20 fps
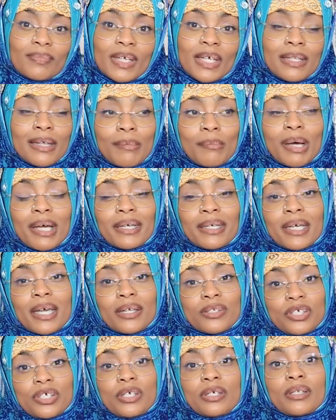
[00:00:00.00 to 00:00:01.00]
And they might
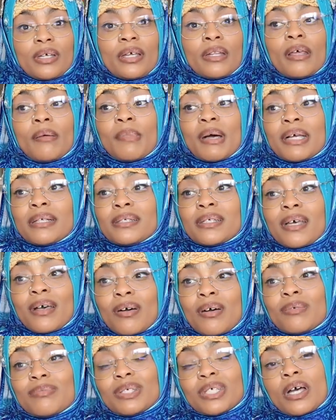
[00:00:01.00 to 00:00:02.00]
catch it. And they might say,
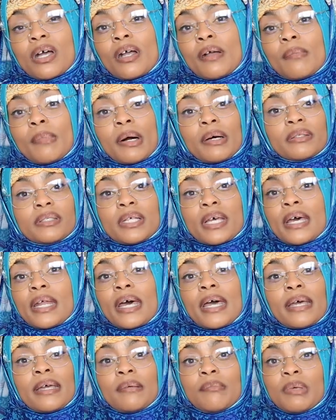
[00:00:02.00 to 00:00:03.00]
oh, I'm sorry about that.
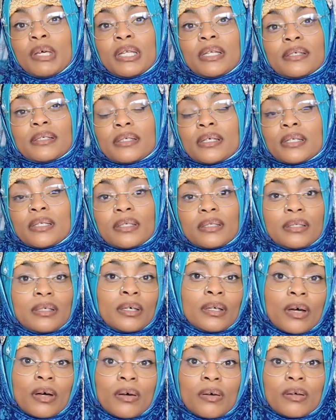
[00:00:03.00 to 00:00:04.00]
I didn't mean to send it.
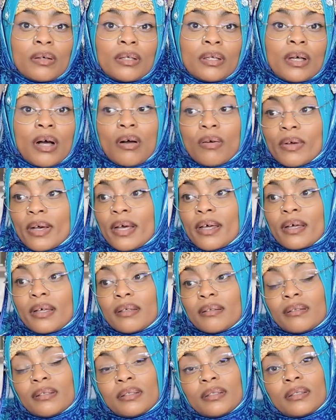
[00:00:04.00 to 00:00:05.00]

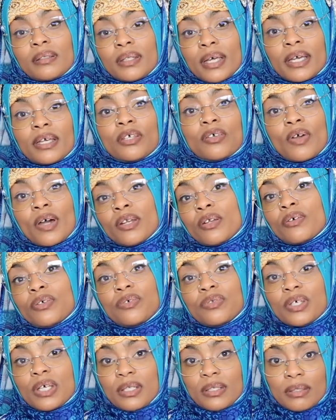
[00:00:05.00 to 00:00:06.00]
Okay, thank you. I know
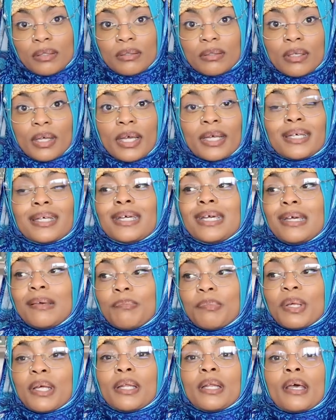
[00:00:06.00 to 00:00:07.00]
you didn't. And
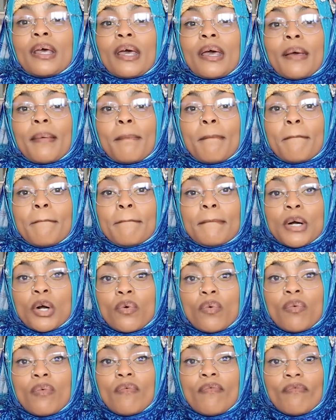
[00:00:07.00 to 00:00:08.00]
keep it
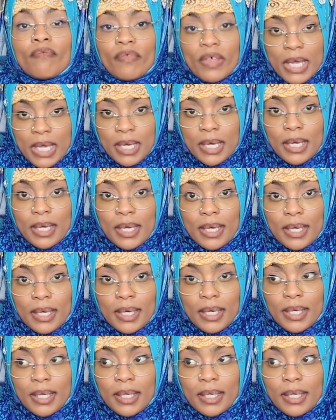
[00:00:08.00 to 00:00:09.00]
moving.
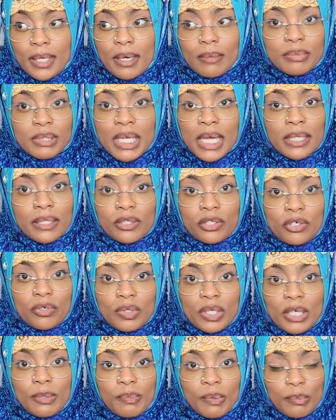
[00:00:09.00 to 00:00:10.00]
I'm telling
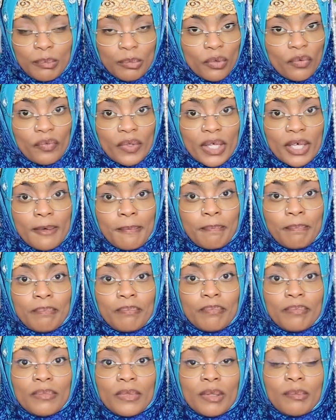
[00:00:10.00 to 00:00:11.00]
you, keep it moving.
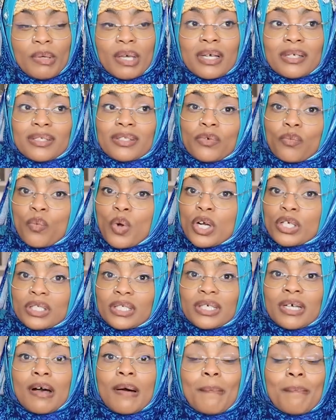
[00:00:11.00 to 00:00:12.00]
Because the work
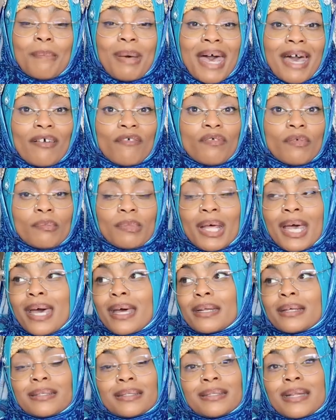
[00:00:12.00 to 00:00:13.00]
to come back from
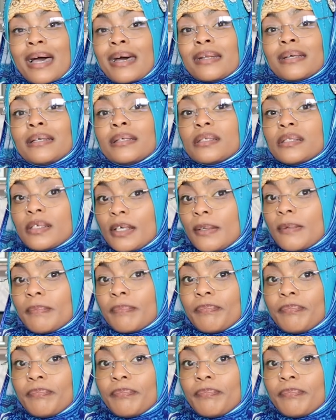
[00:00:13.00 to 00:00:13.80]
that is not easy.